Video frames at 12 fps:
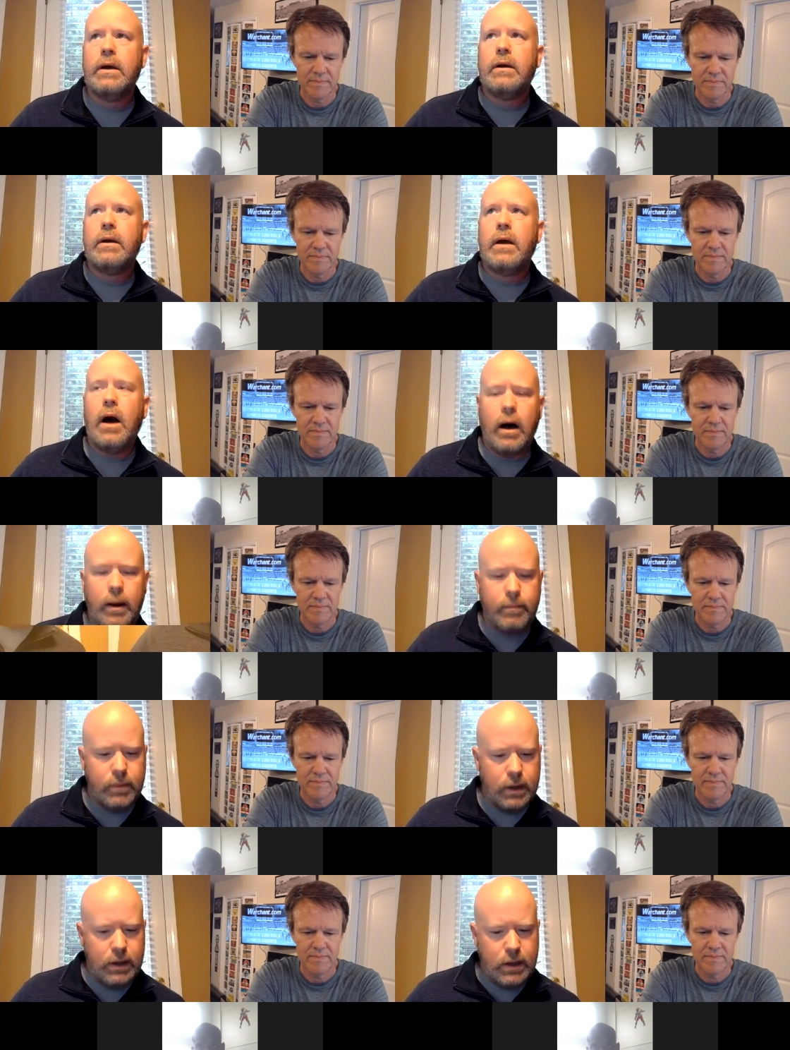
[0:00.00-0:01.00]

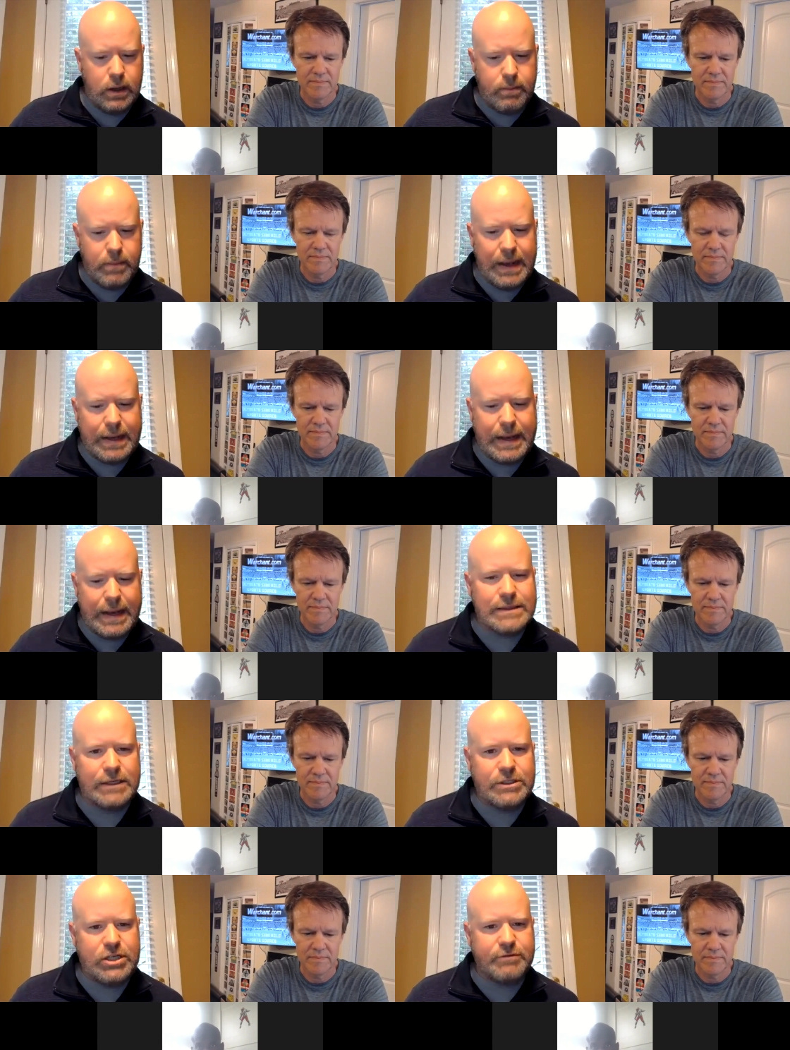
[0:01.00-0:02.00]
Speaker 1: Um, mean, guys
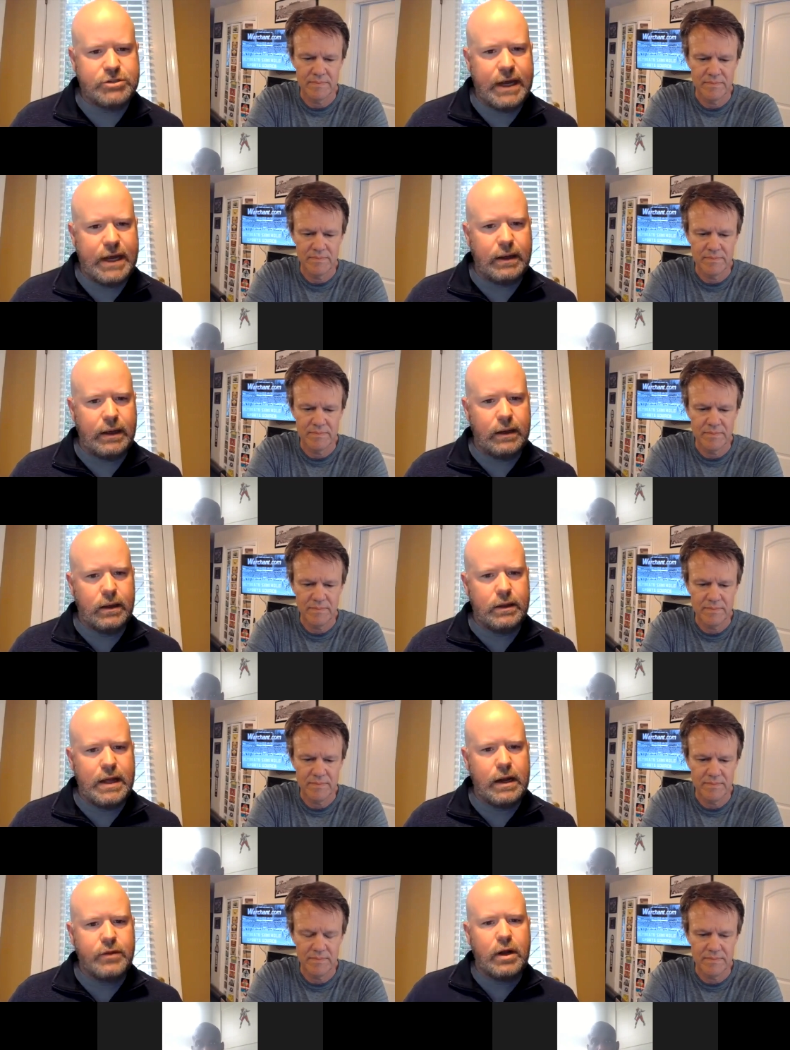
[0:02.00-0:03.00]
like Jeff Chaney,
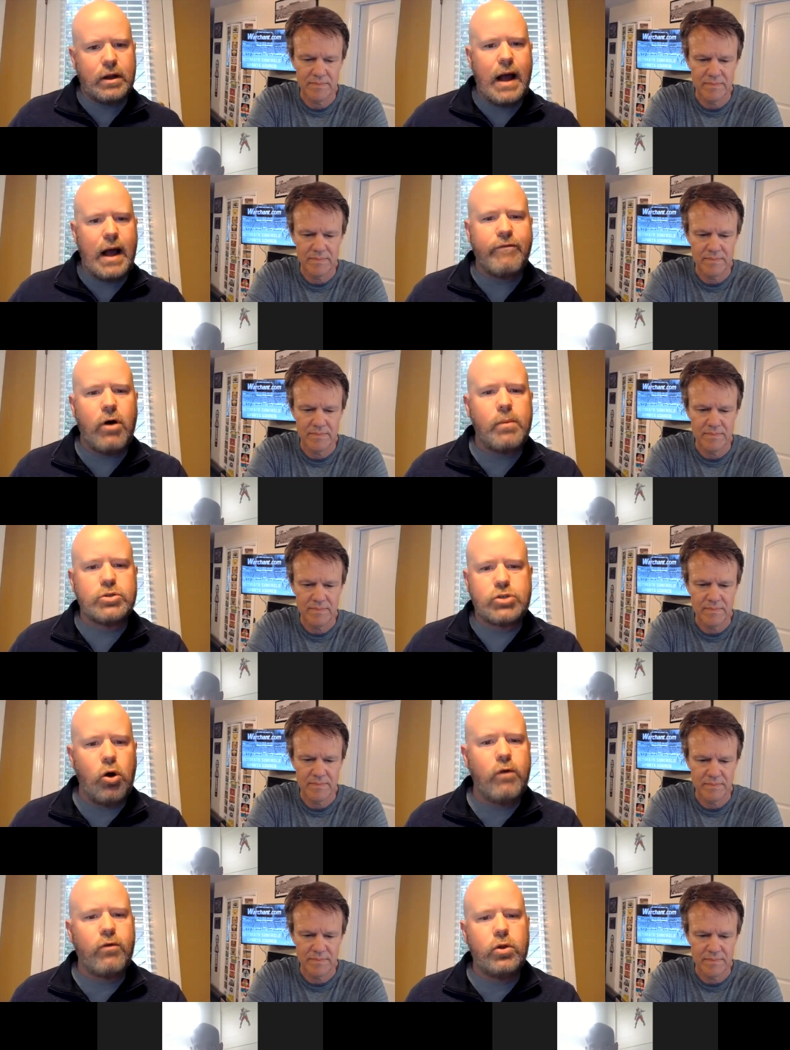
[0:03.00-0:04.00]
they, they're kind of almost
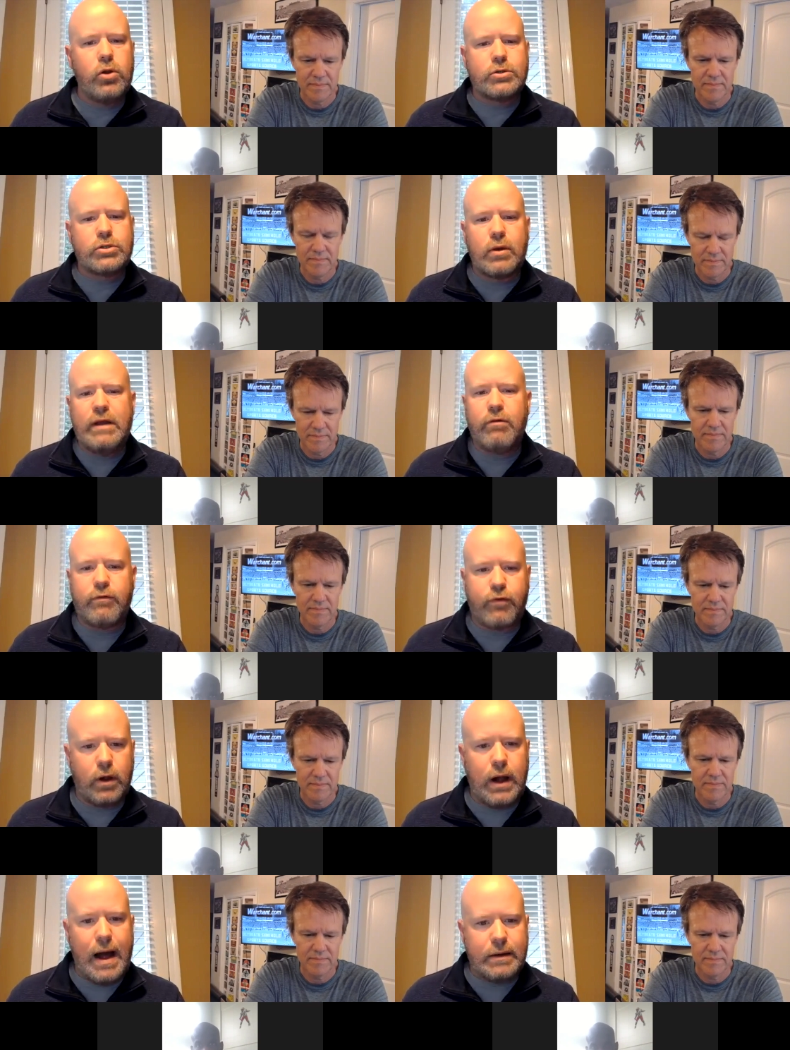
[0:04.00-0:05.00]
overlooked or even
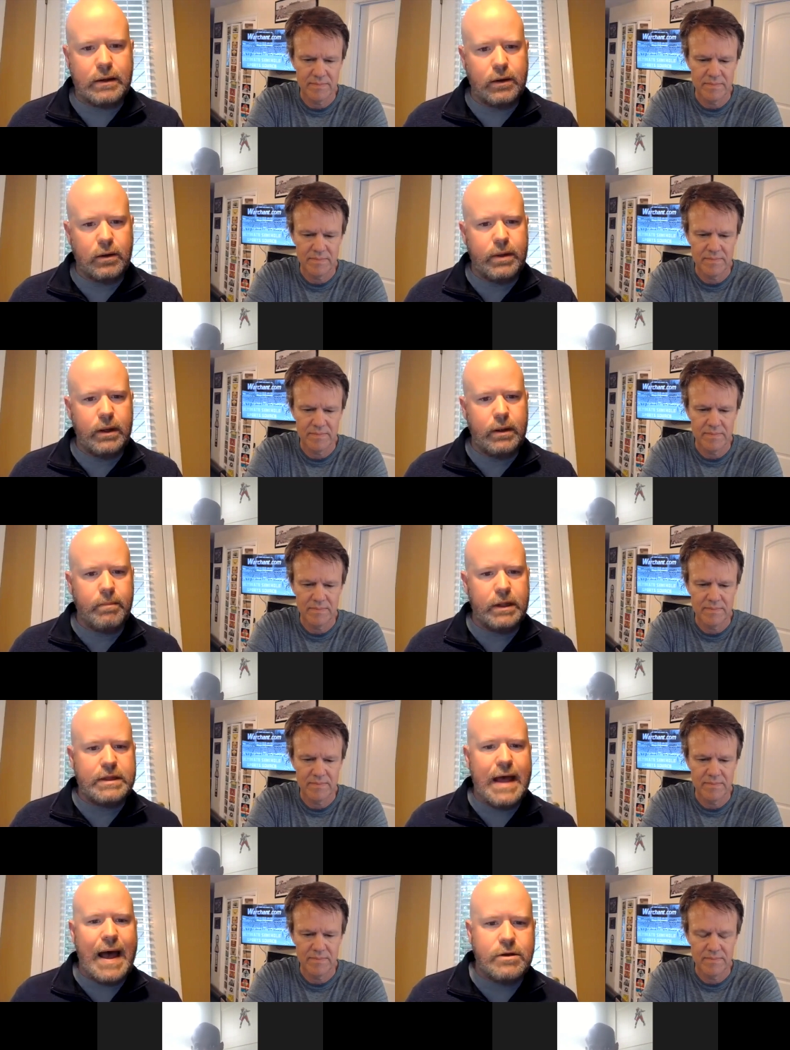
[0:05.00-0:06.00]
forgotten a little bit. But
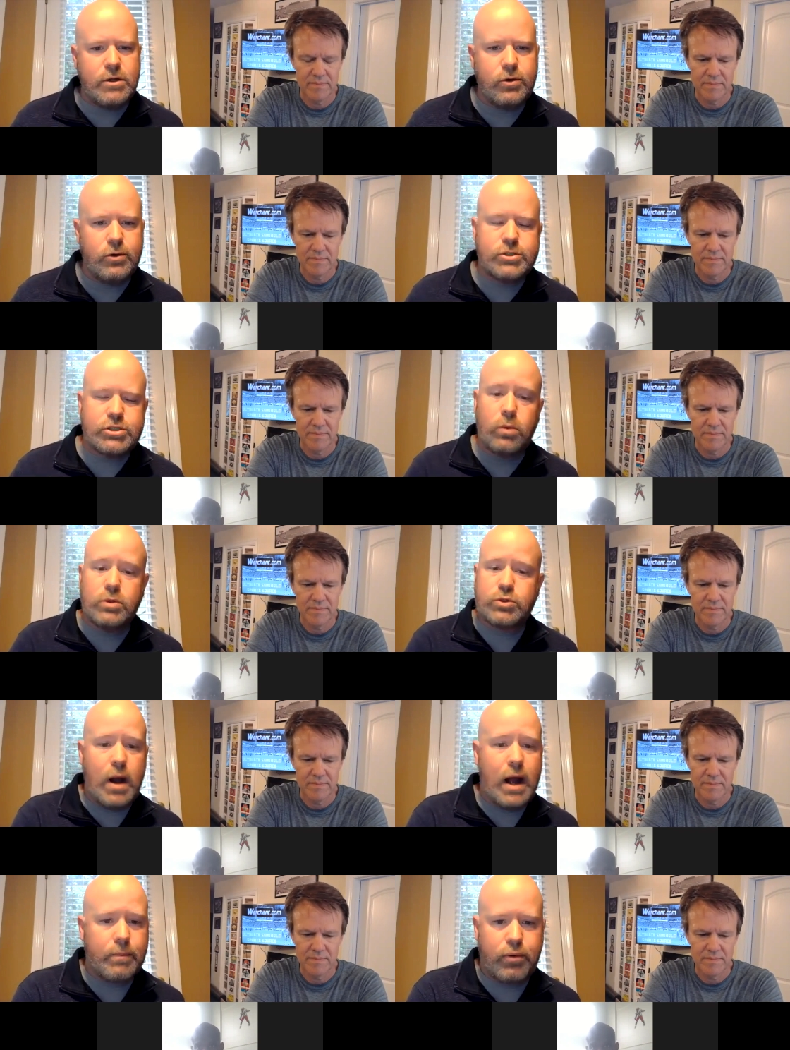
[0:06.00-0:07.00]
that dude, so was
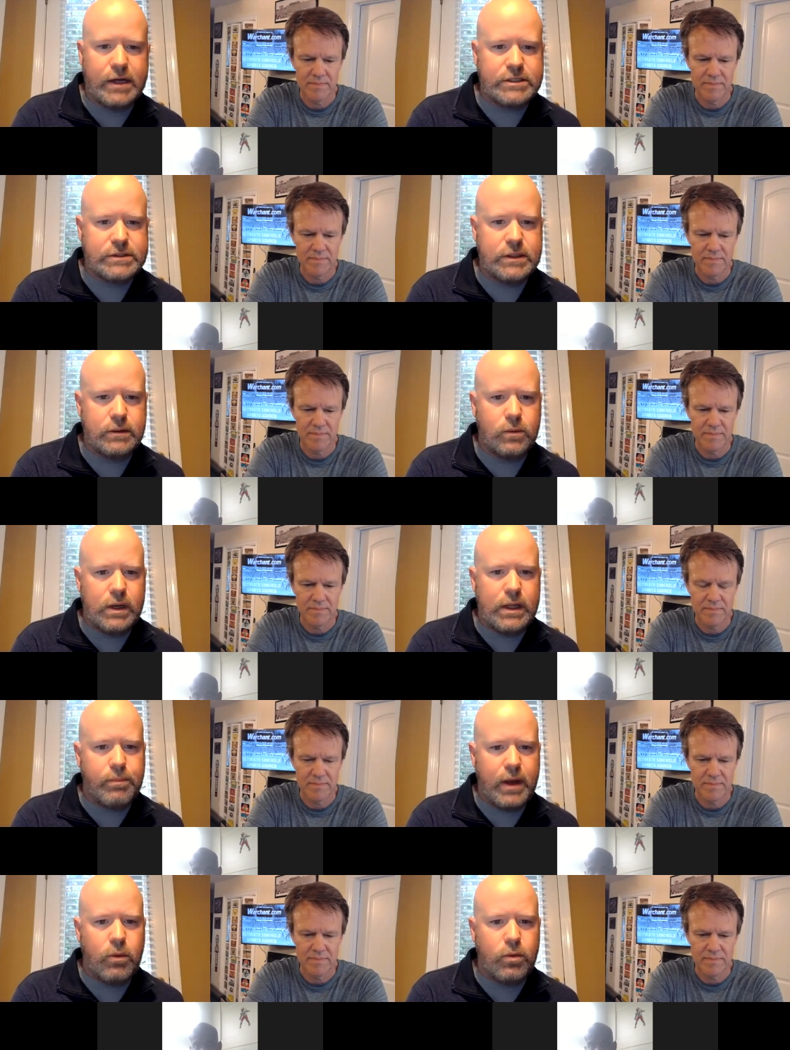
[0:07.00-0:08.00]
Rock Preston when he
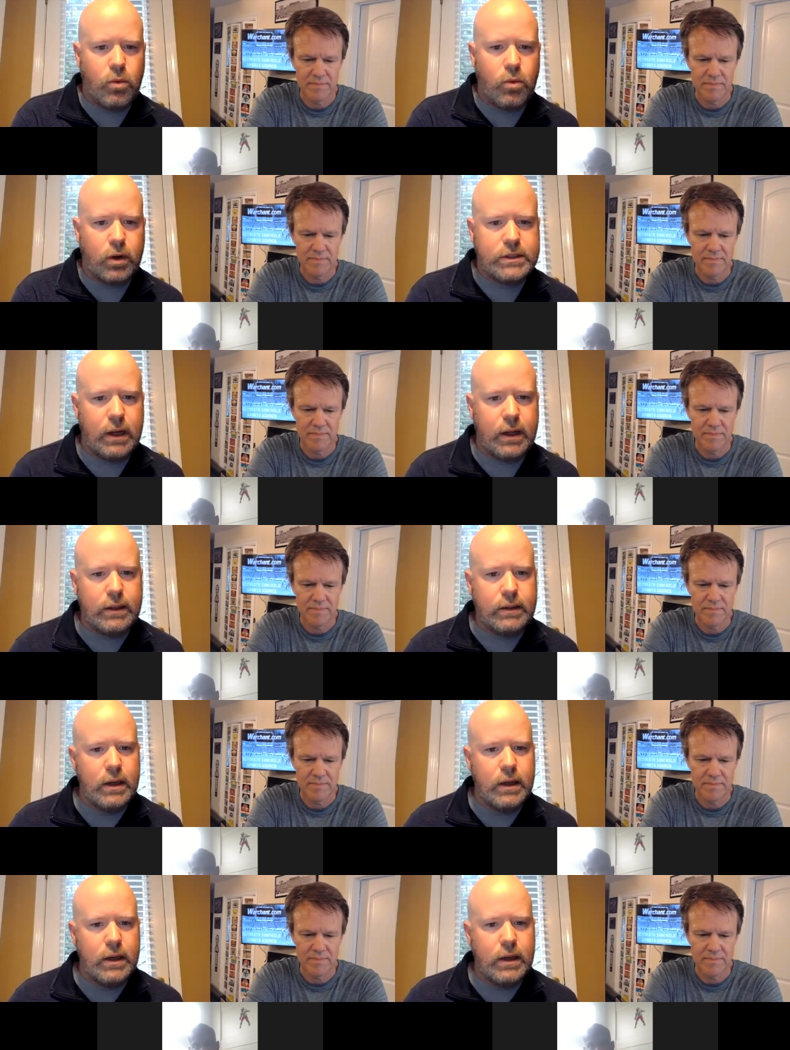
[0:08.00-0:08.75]
played with Warrick Dunn.